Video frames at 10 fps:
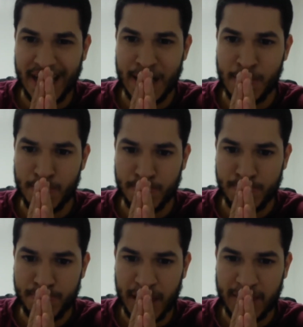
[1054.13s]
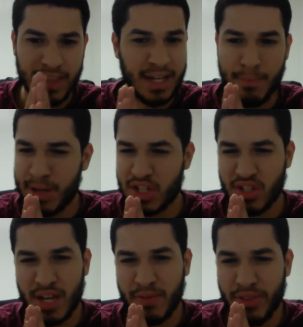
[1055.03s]
I think I
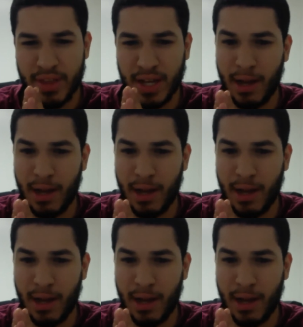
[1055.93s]
mentioned everything.